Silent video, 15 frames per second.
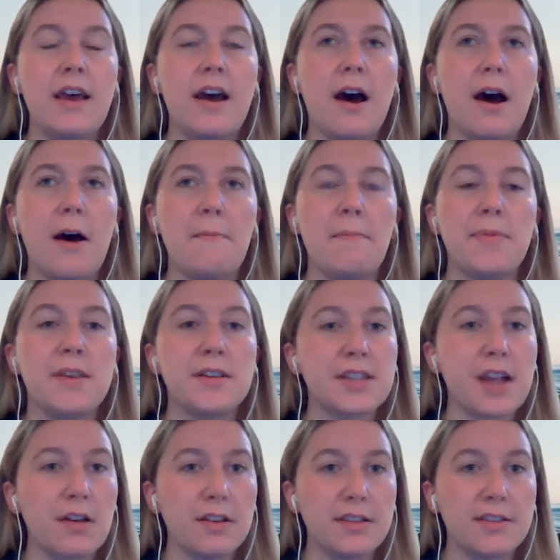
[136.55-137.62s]
The
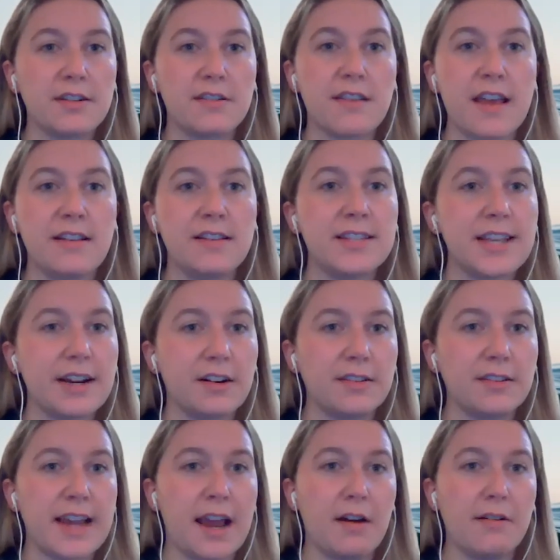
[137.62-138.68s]
solids are then
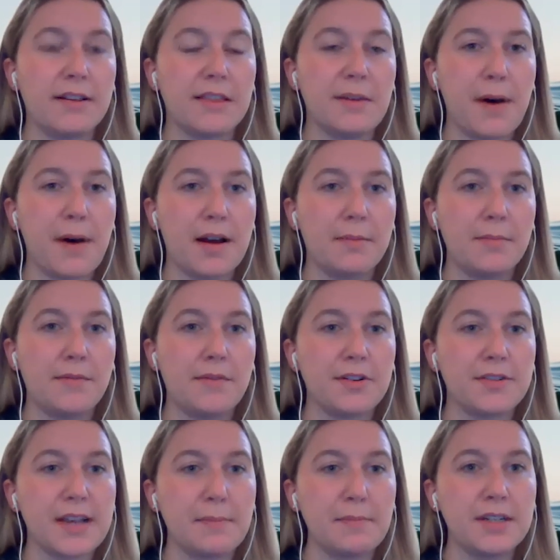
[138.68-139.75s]
settled down at the bottom of your
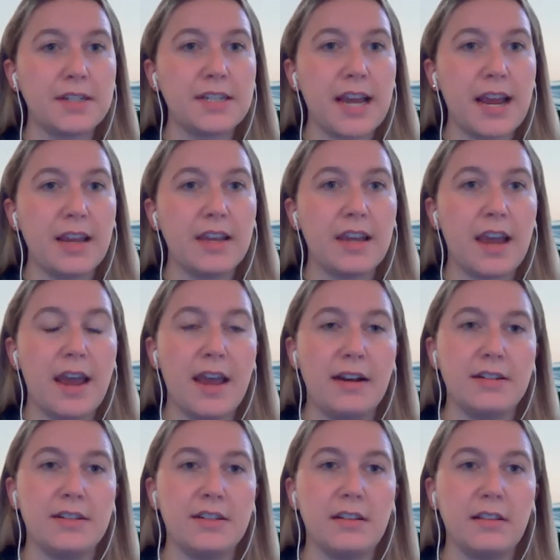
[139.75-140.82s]
septic tank,
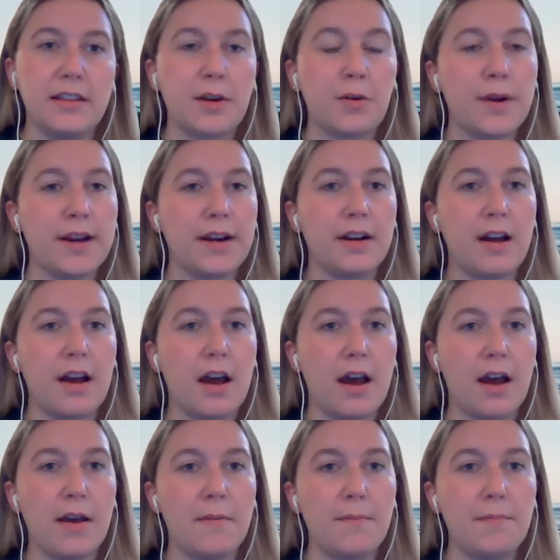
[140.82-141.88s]
and
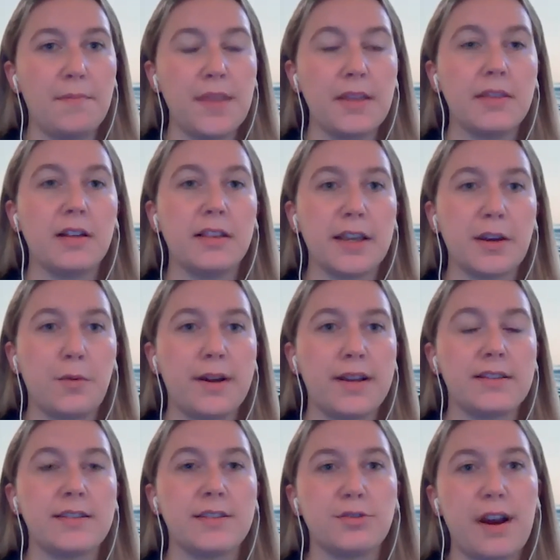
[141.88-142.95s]
then the
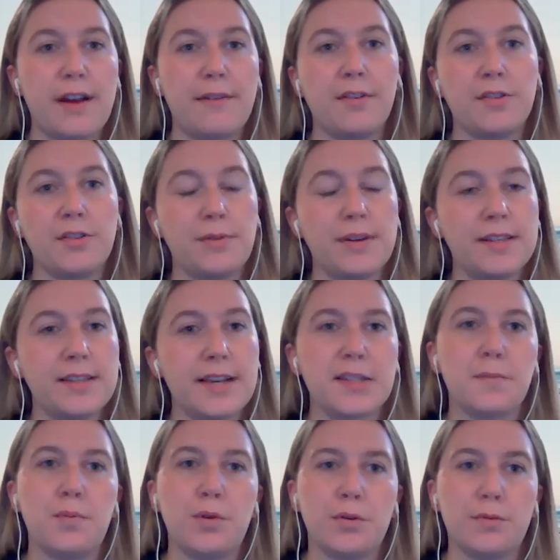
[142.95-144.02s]
liquids travel to a
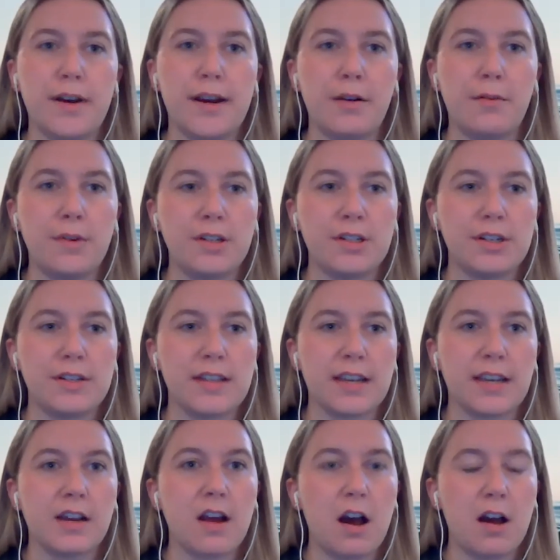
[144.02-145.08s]
cesspool ring, which is
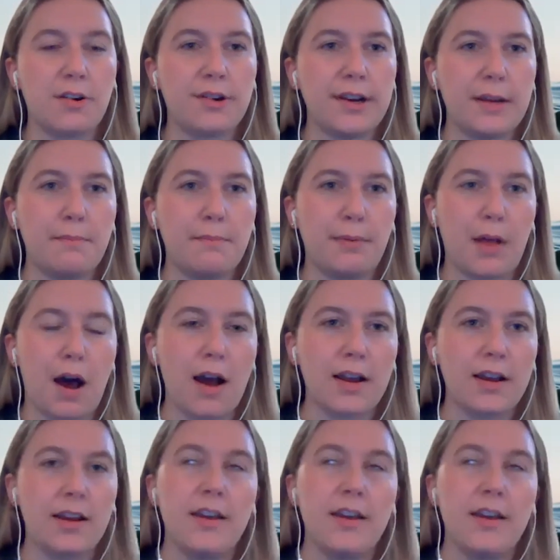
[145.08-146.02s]
like a concrete block